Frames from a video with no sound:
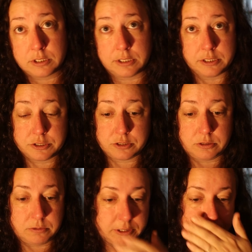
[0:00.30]
Okay,
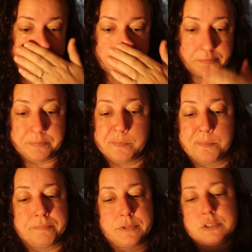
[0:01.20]
so, and
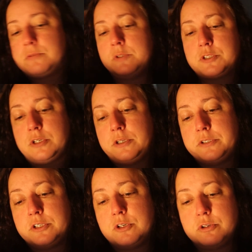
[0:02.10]
this one's
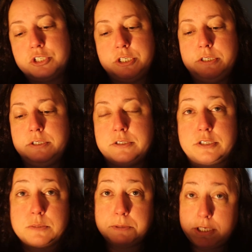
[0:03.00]
called Negotiating
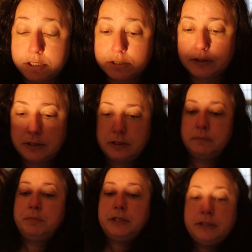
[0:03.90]
the Speece
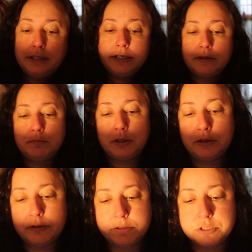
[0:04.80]
by Leah and
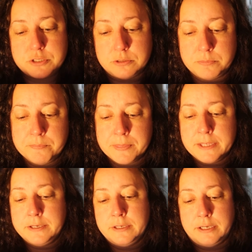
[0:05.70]
Martin. So,
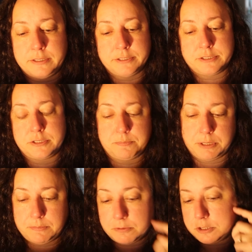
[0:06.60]
and this is a
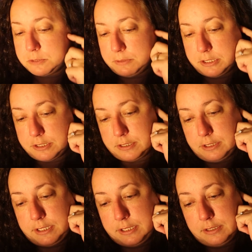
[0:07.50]
paper that's
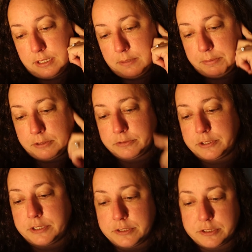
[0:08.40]
basically
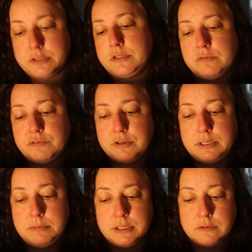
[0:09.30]
about the consistent
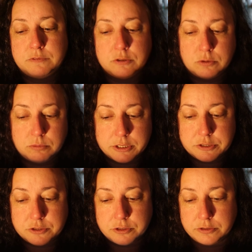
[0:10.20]
framing of
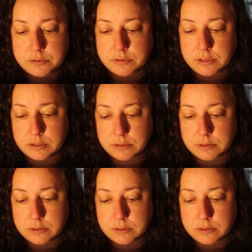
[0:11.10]
Euro-Western